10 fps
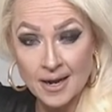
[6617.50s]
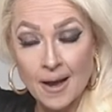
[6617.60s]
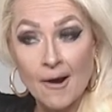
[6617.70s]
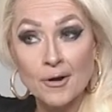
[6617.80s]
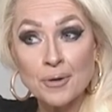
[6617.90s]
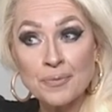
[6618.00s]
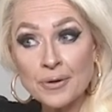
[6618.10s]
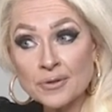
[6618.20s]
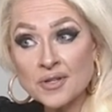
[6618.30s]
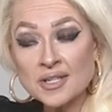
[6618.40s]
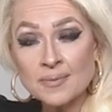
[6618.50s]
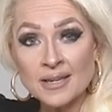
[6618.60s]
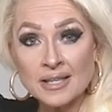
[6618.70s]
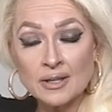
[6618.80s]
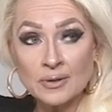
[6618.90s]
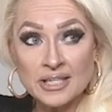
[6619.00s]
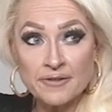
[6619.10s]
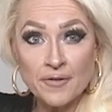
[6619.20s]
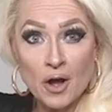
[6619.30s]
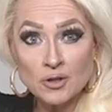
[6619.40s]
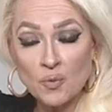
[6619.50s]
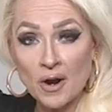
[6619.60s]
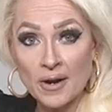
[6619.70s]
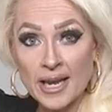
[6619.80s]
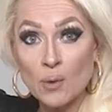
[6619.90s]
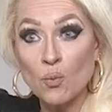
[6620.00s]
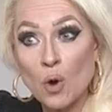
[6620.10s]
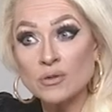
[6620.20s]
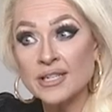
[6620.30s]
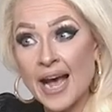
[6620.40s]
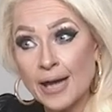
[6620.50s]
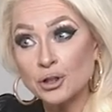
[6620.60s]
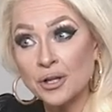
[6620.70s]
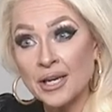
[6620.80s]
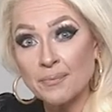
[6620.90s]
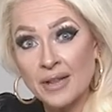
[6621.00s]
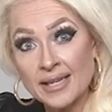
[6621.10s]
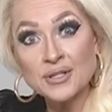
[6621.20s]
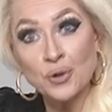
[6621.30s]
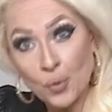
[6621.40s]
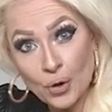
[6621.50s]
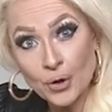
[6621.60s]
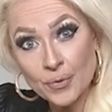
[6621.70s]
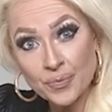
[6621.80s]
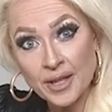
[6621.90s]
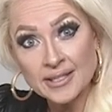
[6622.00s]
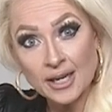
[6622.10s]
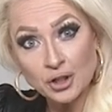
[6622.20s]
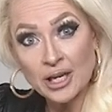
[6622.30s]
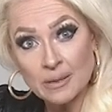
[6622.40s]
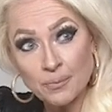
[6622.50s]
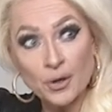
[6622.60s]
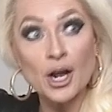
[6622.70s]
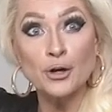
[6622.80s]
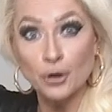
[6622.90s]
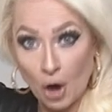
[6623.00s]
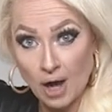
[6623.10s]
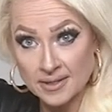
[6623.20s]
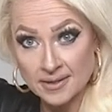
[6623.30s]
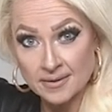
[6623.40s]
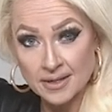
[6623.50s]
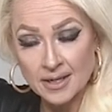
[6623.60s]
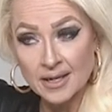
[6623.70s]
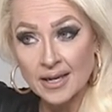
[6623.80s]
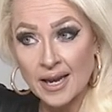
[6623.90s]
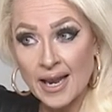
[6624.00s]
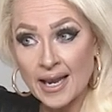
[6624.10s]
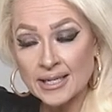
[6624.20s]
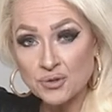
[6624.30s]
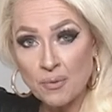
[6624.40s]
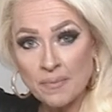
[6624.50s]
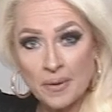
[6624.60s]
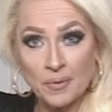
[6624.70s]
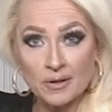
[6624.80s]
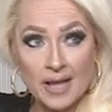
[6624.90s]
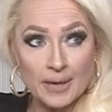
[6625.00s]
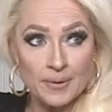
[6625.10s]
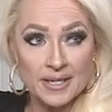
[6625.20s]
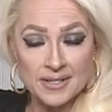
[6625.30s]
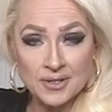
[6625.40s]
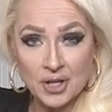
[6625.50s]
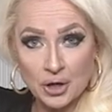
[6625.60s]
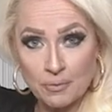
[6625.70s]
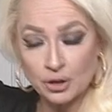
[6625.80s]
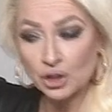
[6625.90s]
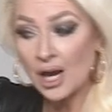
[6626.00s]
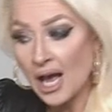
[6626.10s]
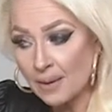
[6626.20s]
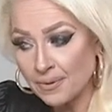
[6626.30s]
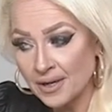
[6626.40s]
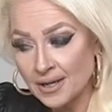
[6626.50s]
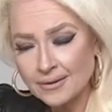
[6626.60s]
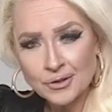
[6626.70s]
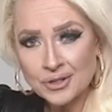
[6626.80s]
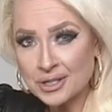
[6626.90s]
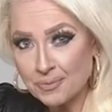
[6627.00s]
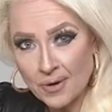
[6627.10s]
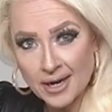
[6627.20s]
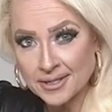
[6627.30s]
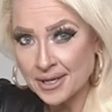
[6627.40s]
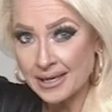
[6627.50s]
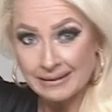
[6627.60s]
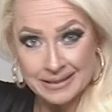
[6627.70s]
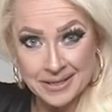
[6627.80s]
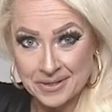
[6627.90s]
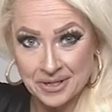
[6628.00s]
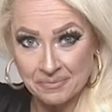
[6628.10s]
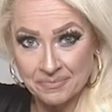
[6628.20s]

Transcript: Our computer system has a little default where it won't actually place an order that's actually input under cost. And remember, a lot of places that you would shop, there's just a price in the system.